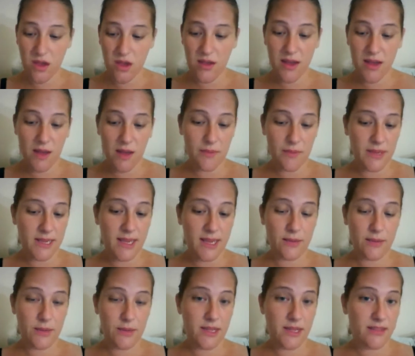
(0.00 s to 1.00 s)
not being
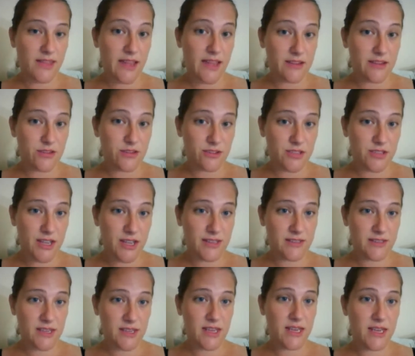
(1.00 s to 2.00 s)
able to get the exercise
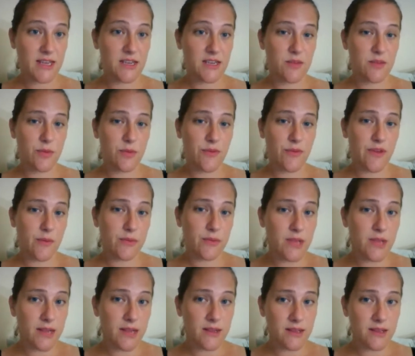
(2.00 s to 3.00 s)
they needed to prevent
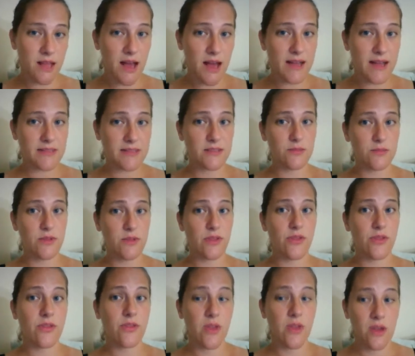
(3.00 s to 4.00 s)
blood clots, with
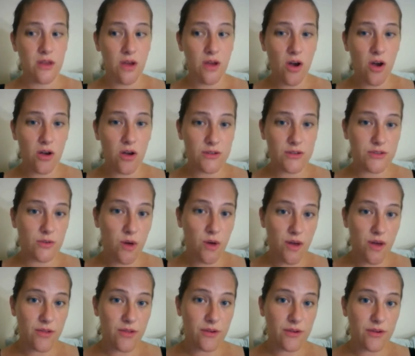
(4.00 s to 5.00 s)
also
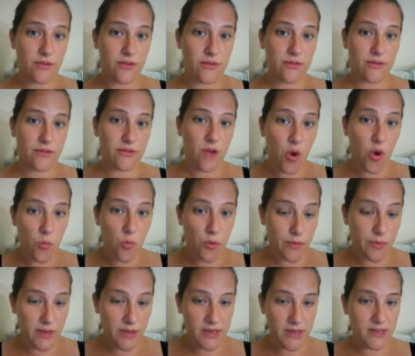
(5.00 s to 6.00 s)
other
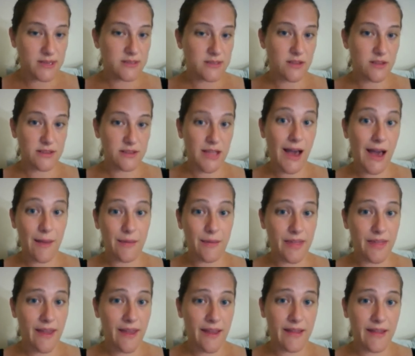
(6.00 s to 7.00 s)
comorbidities on top of
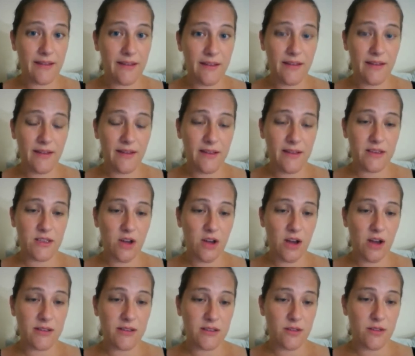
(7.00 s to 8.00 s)
that to
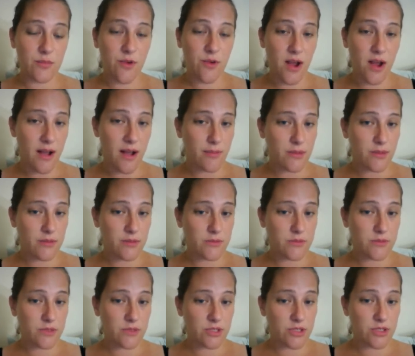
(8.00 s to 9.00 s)
cause other problems,
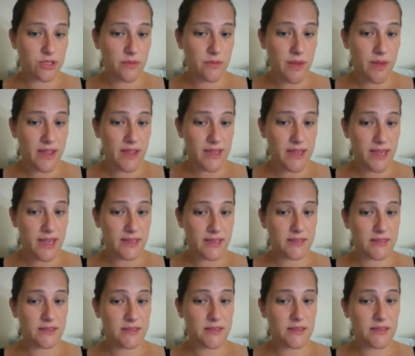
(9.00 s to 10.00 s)
which in my
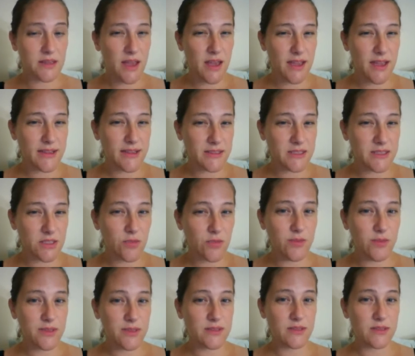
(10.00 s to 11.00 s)
case, I could still
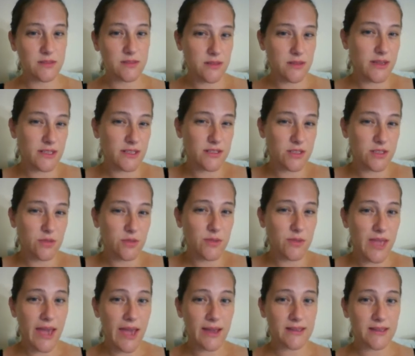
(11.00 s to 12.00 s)

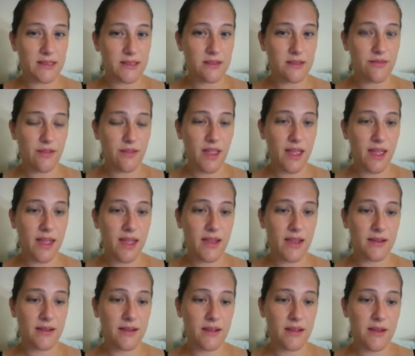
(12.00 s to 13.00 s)
be active,
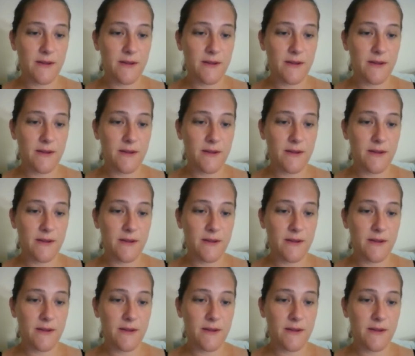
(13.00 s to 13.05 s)
and